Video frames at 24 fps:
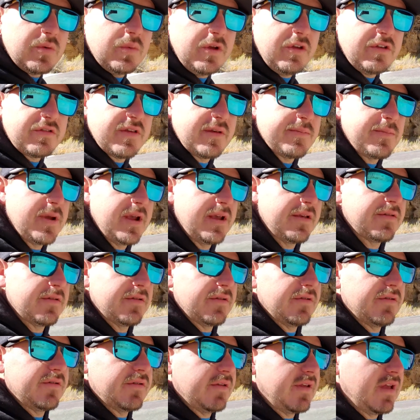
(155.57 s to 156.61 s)
wheel
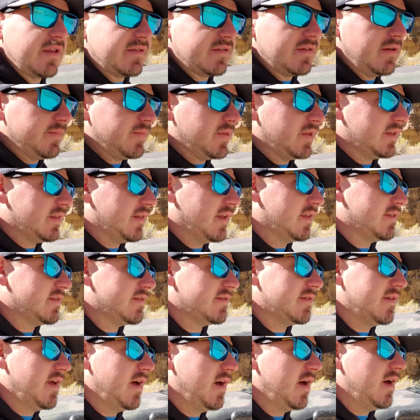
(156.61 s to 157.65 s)
spacers. So that's something
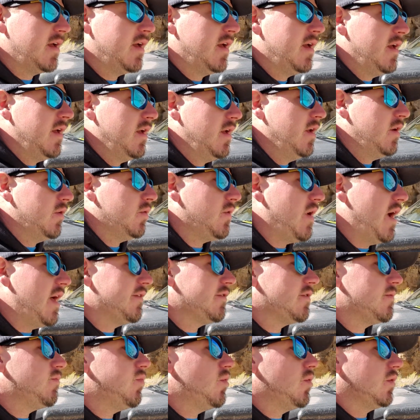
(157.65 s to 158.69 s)
that's
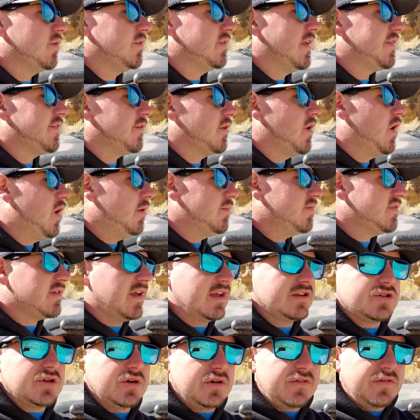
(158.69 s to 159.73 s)
rather important, that they're
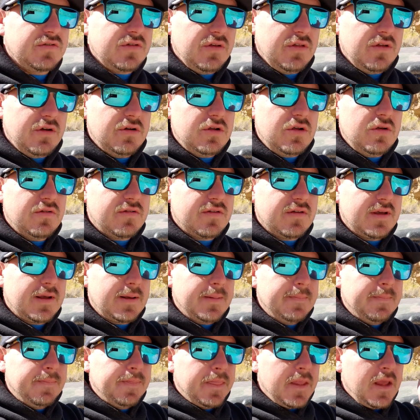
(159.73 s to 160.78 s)
hub-centric. So they're using
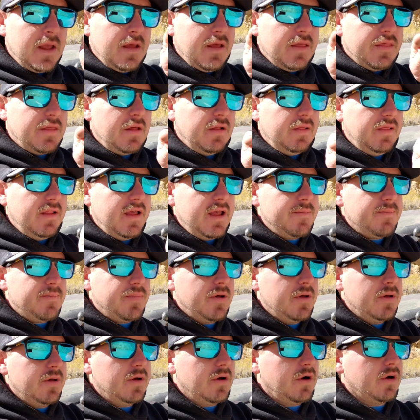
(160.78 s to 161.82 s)
the lip
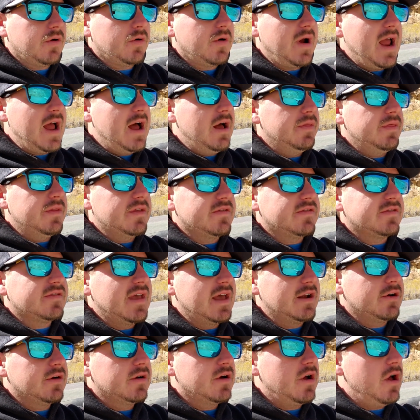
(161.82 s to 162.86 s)
around the
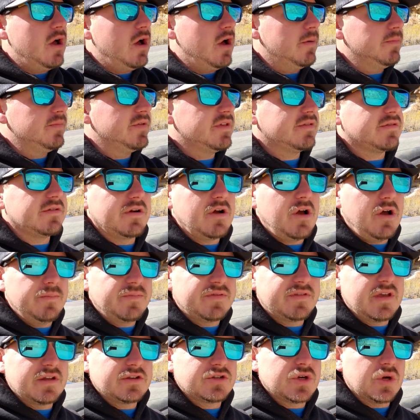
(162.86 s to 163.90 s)
center hub. These are
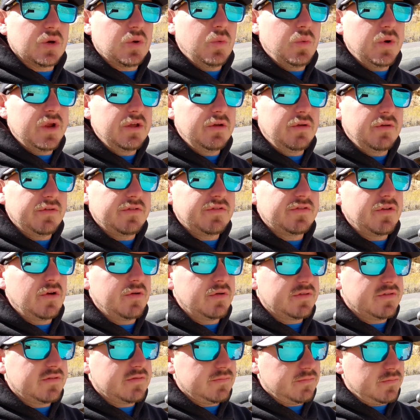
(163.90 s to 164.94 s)
hub-centric wheels, so
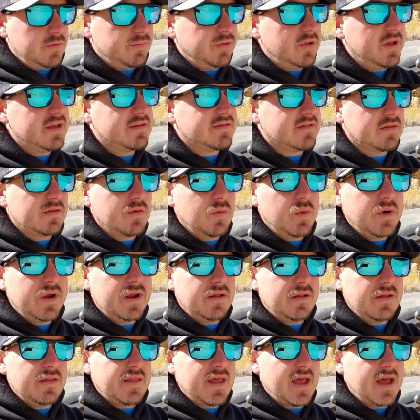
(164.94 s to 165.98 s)
it's replacing the
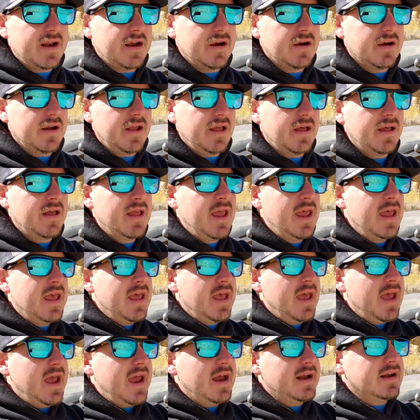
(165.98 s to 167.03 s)
wheel in that area.
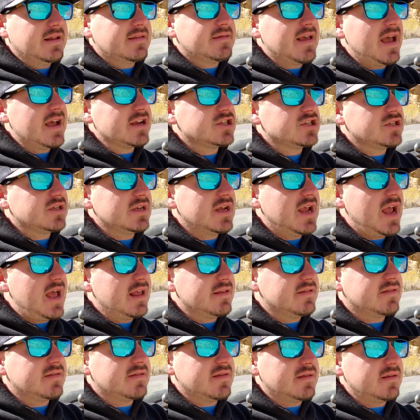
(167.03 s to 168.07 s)
And it's actually
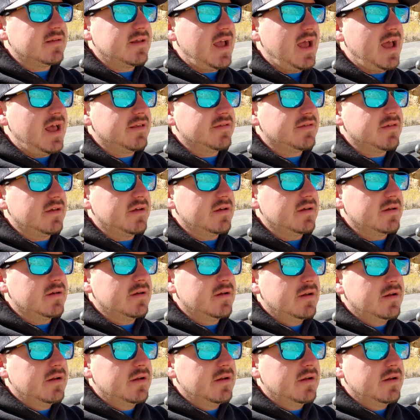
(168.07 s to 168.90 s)
has a